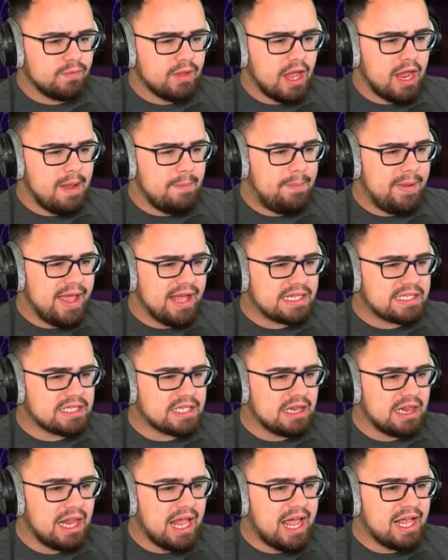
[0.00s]
Apex
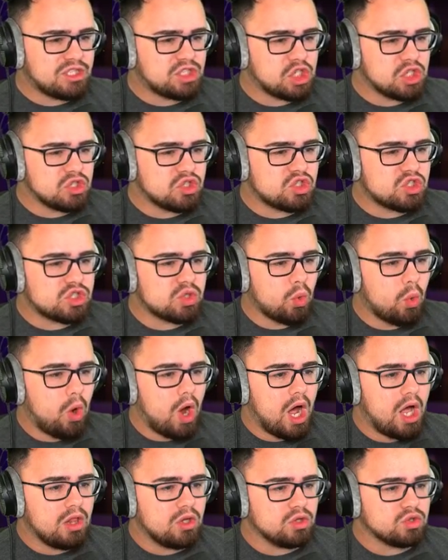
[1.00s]
Legends
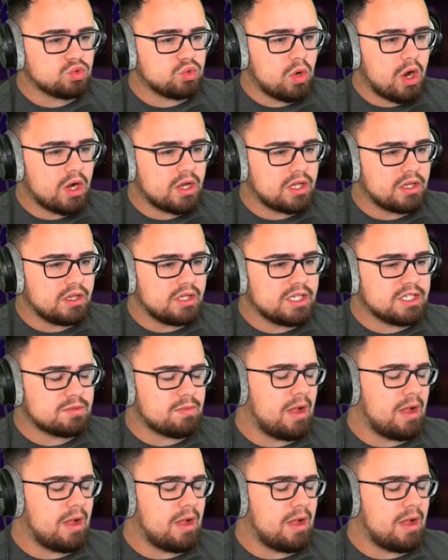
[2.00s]
swallows Rocket League's,